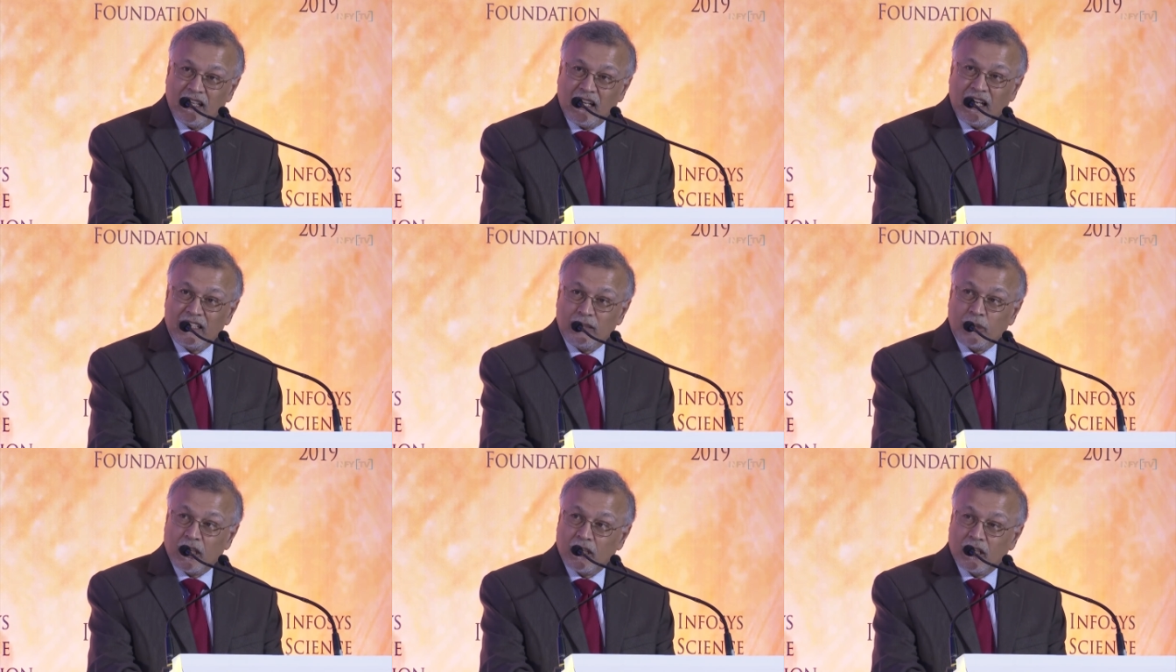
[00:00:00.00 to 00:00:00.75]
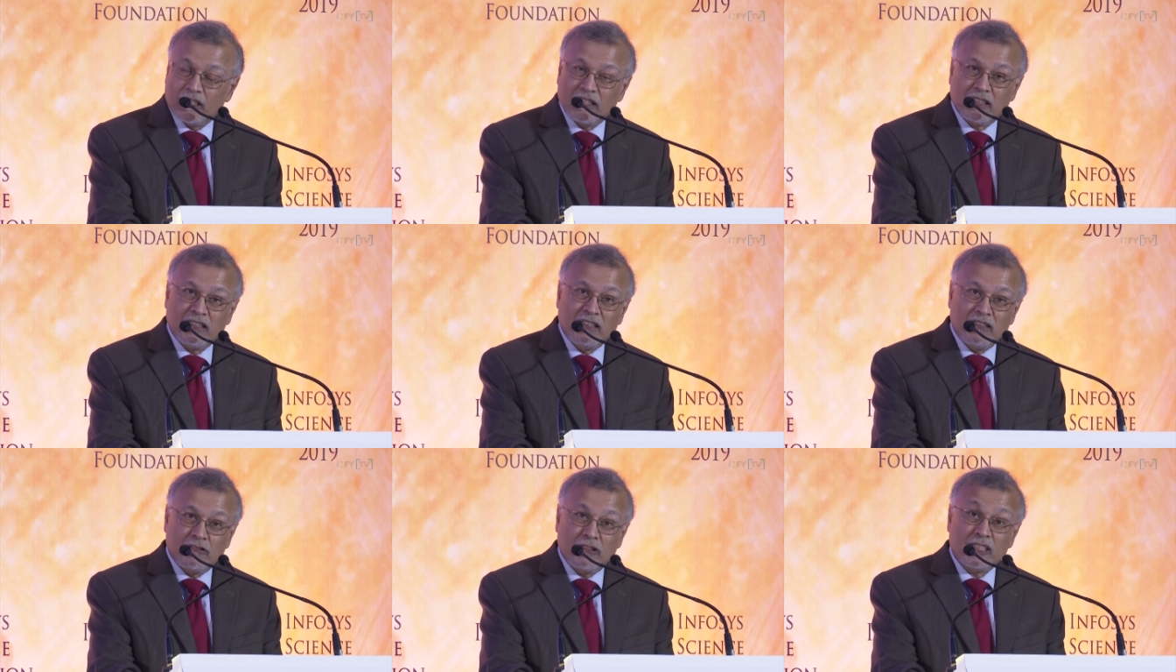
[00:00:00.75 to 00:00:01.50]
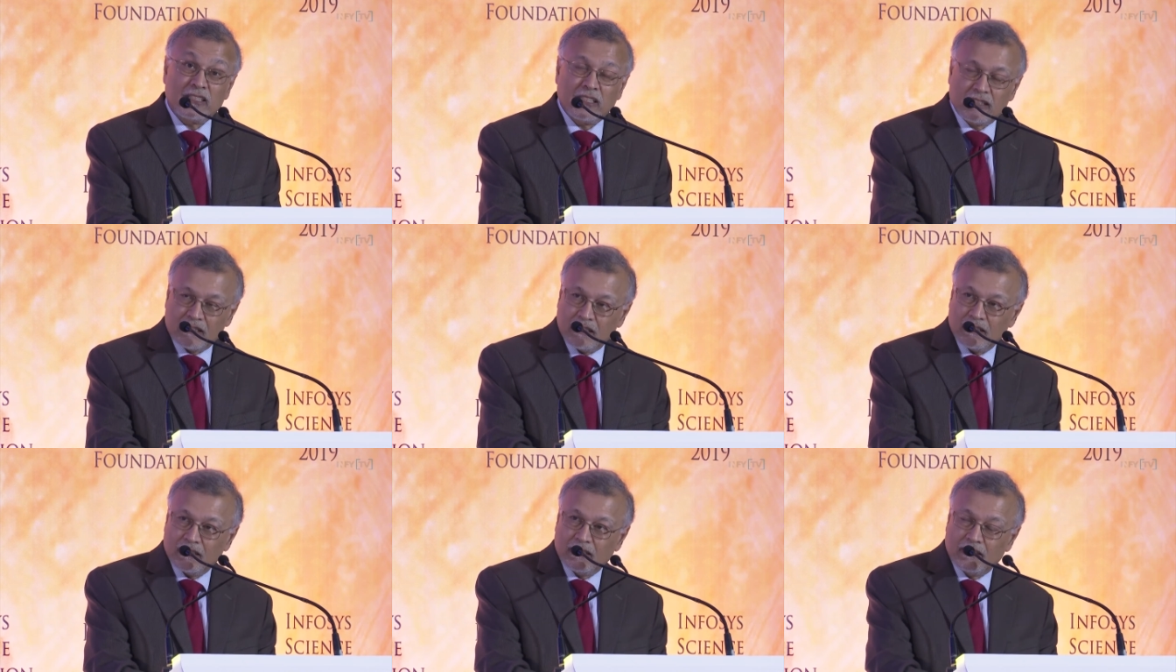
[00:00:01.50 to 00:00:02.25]

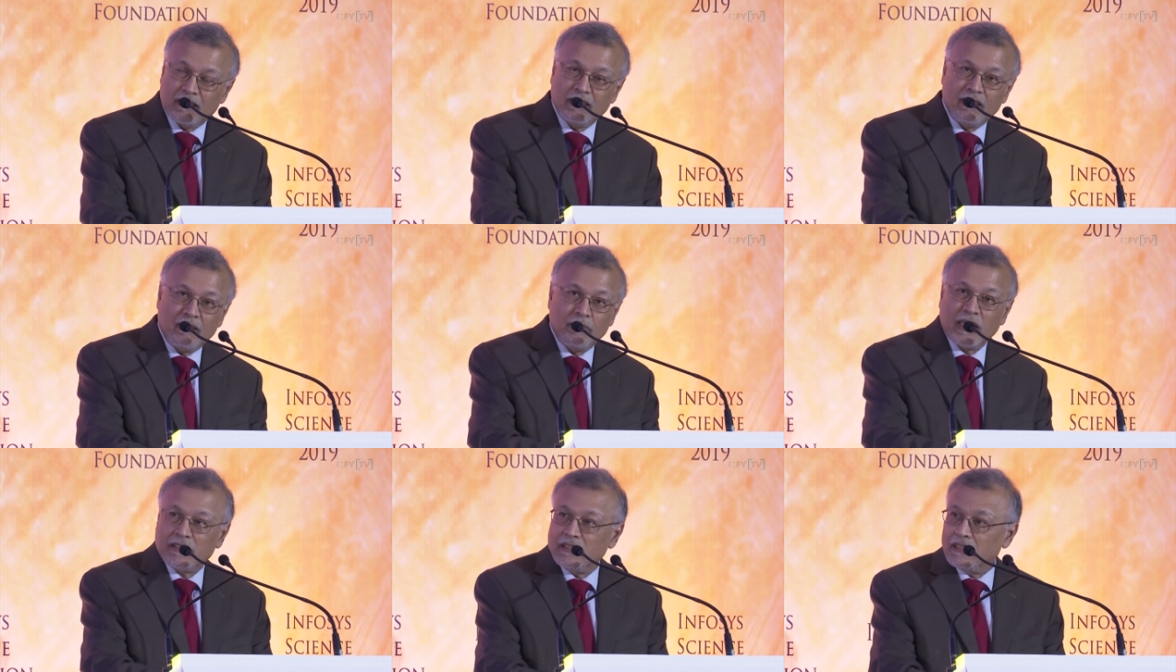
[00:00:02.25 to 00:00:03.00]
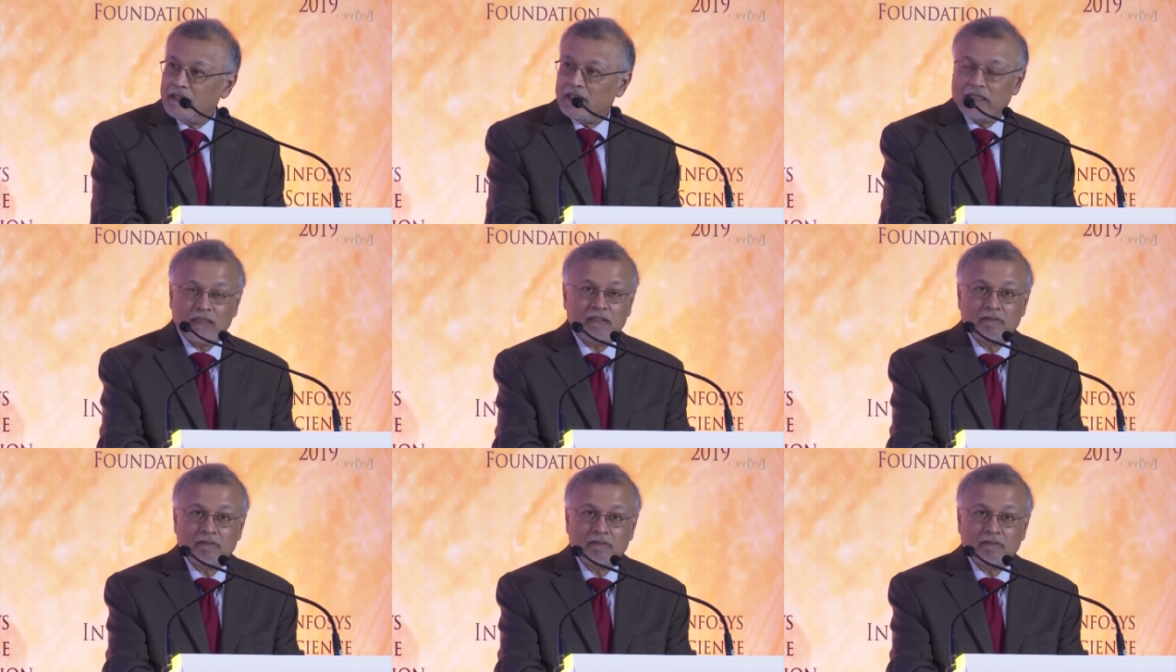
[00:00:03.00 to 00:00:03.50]
antibiotic-resistant bacteria.